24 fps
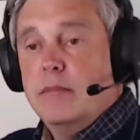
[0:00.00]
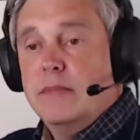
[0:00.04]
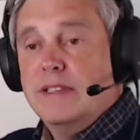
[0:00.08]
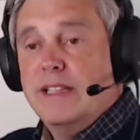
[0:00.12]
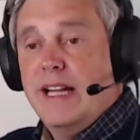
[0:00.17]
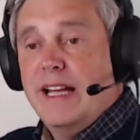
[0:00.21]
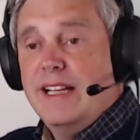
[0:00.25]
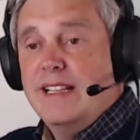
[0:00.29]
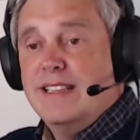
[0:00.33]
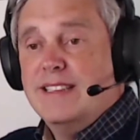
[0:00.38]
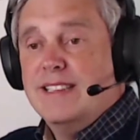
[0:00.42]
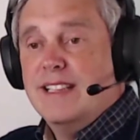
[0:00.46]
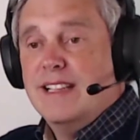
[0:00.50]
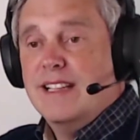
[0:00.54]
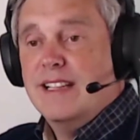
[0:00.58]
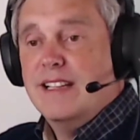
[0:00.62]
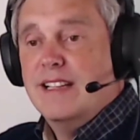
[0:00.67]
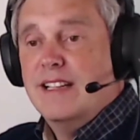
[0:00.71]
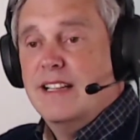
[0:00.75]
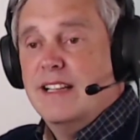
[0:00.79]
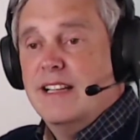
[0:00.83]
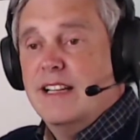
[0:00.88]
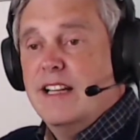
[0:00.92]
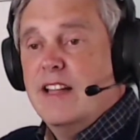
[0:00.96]
data,
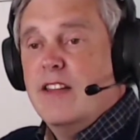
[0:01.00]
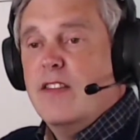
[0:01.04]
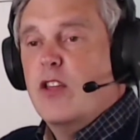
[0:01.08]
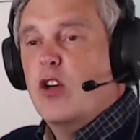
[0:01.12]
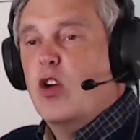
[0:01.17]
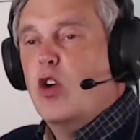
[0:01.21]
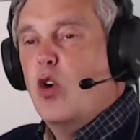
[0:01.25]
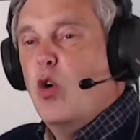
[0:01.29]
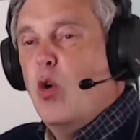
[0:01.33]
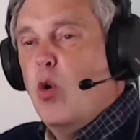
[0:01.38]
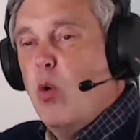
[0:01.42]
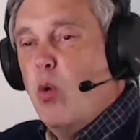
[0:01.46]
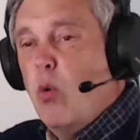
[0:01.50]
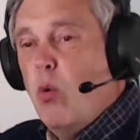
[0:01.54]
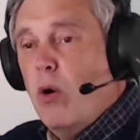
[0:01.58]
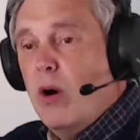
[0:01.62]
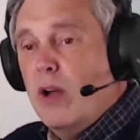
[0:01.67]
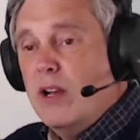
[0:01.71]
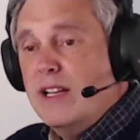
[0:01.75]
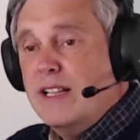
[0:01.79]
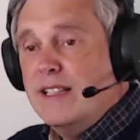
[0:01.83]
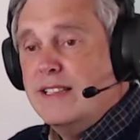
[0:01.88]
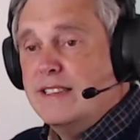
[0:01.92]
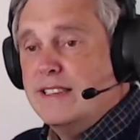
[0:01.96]
the
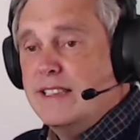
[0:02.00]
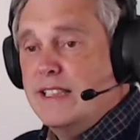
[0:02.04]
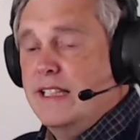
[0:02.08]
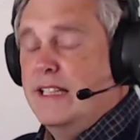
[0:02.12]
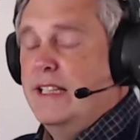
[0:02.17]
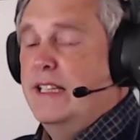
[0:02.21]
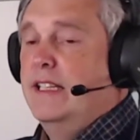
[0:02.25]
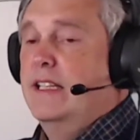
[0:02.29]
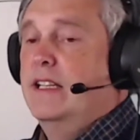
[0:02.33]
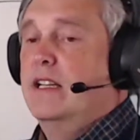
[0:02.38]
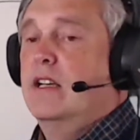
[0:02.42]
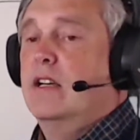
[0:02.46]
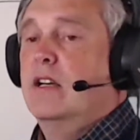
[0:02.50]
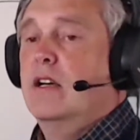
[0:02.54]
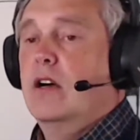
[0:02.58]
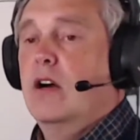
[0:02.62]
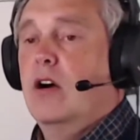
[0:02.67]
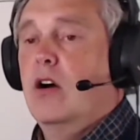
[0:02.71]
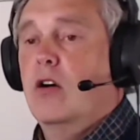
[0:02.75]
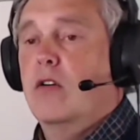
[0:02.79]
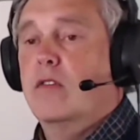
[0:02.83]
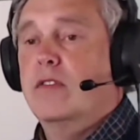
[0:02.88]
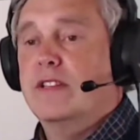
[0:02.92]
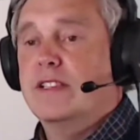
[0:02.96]
quality
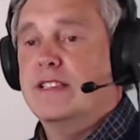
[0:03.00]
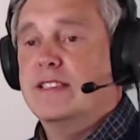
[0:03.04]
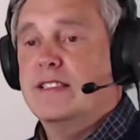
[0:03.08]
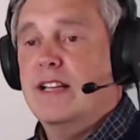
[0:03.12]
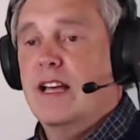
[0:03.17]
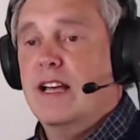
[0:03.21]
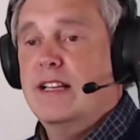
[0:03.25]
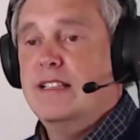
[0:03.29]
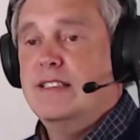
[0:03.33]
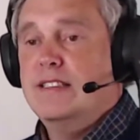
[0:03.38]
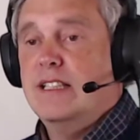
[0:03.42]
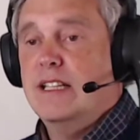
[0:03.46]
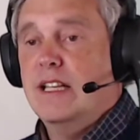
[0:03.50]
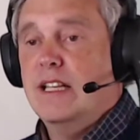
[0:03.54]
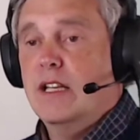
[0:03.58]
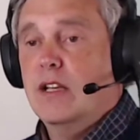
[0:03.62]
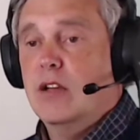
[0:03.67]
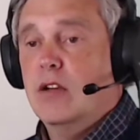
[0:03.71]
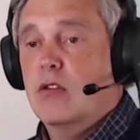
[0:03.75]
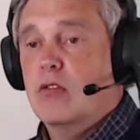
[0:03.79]
of the sizing